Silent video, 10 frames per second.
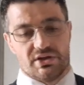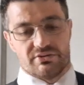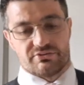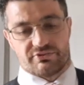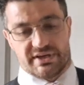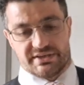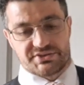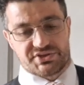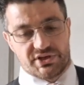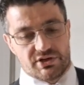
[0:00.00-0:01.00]
Right,
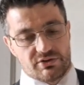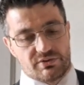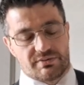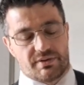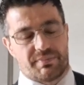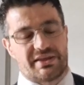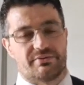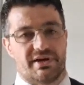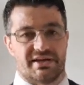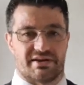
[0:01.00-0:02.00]
so by the
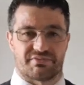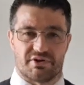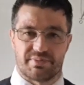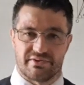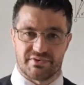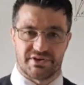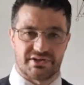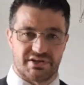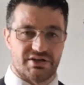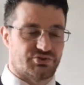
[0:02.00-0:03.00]
way, I've got a bit of
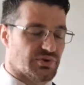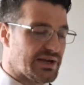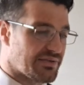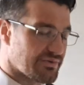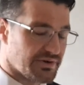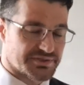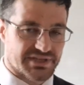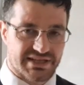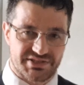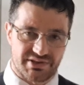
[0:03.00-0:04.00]
a dry throat today,
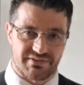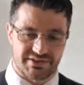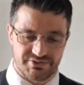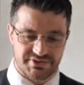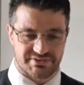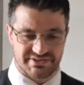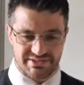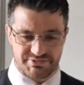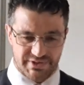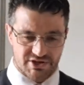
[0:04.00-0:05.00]
so if I do seem to
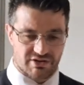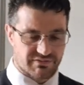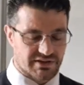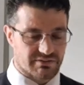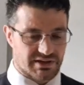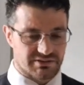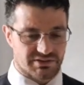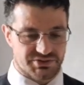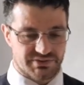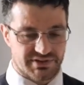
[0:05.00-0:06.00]
be coughing quite a lot
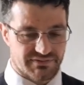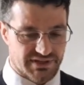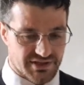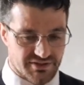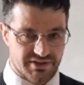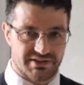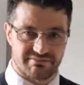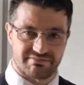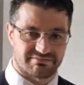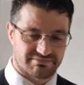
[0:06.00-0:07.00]
during the video, then
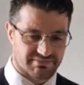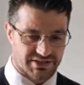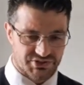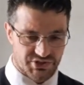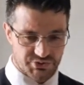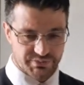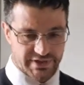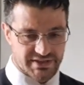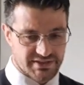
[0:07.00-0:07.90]
excuse me.